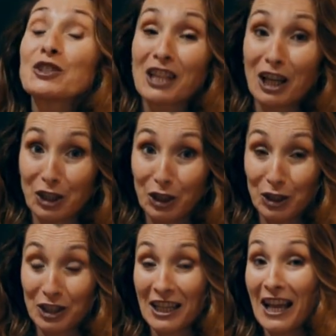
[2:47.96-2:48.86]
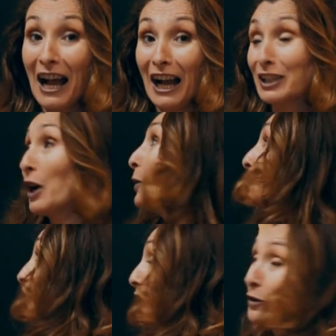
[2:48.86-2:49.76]
are good. I know
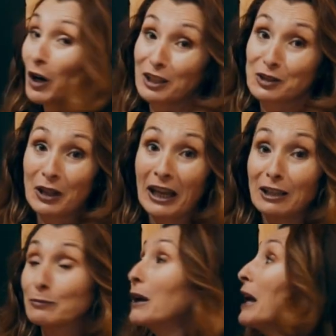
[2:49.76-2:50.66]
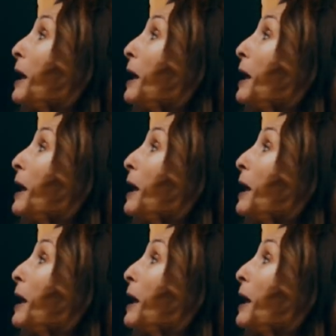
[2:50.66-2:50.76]
they're trying to help,